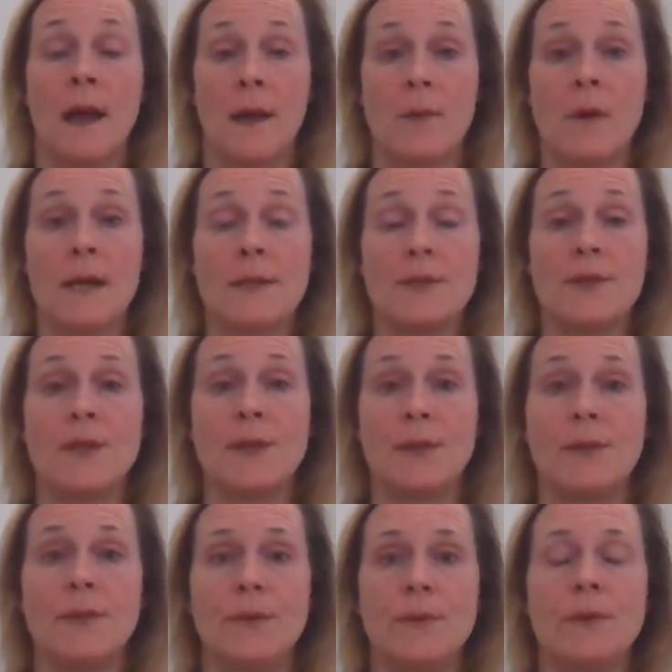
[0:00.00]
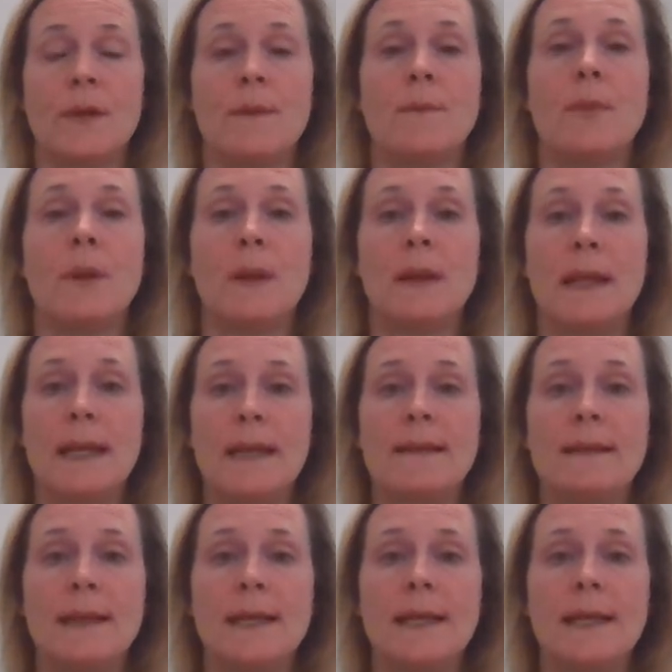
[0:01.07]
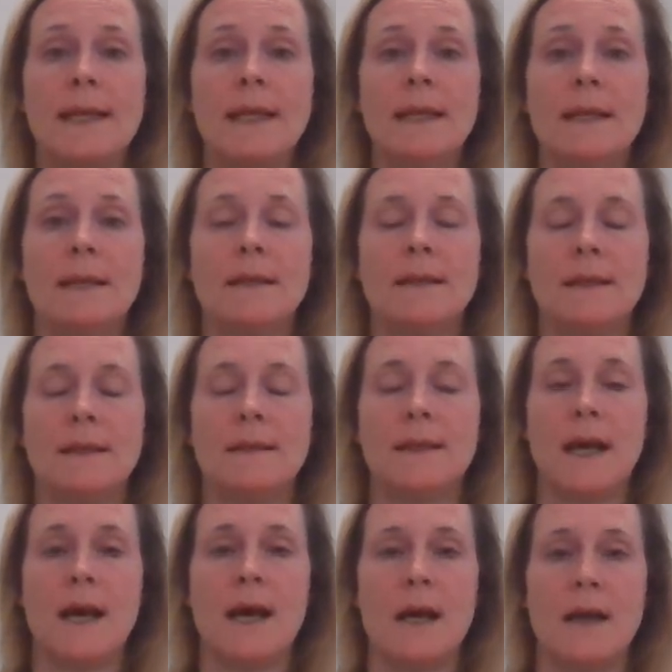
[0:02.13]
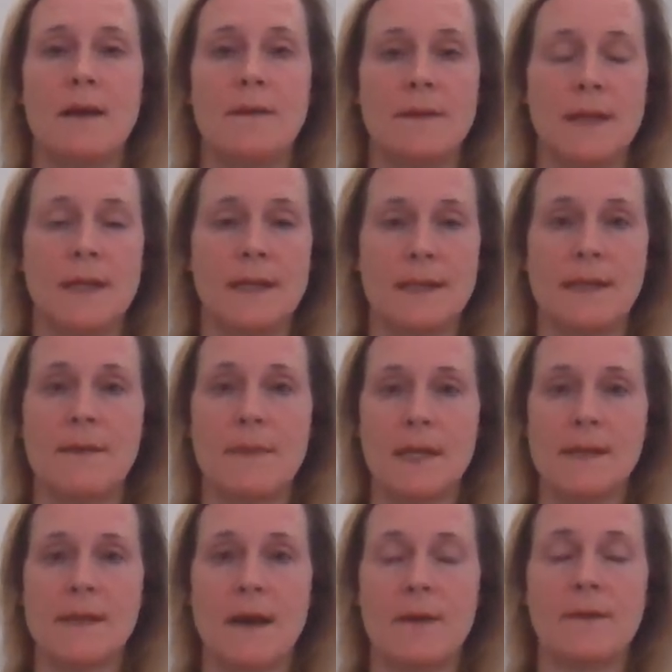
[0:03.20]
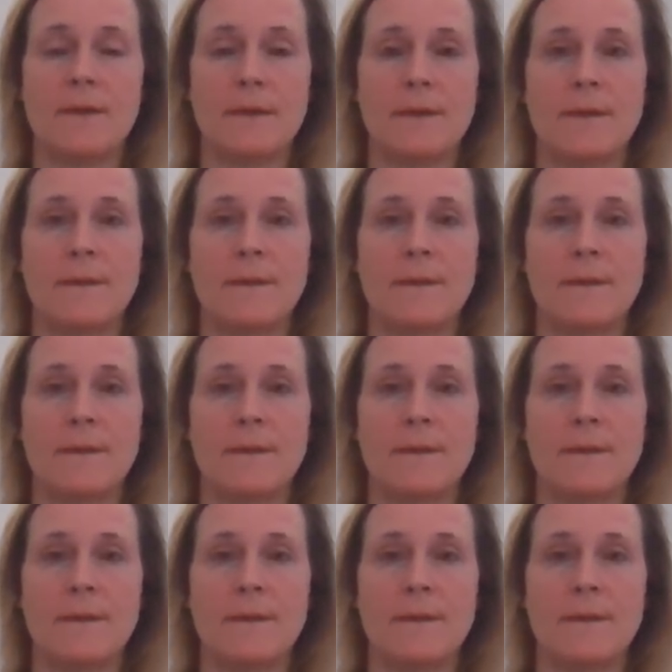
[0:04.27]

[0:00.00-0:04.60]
I want to completely love and accept myself,